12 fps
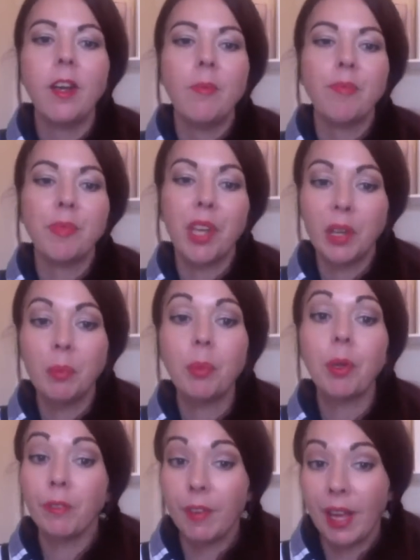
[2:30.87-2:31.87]
can
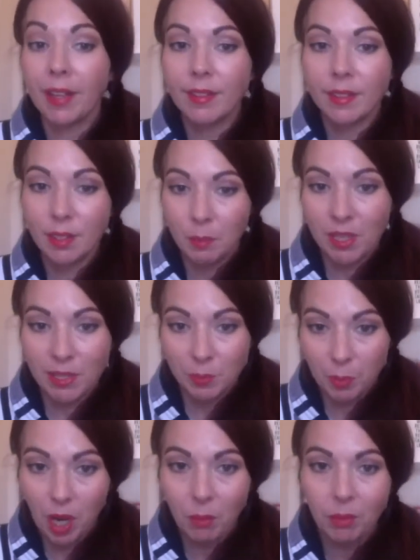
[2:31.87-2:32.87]
prevent some of these
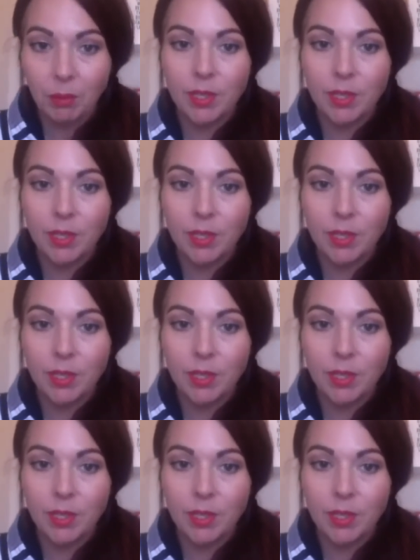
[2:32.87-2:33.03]
problems.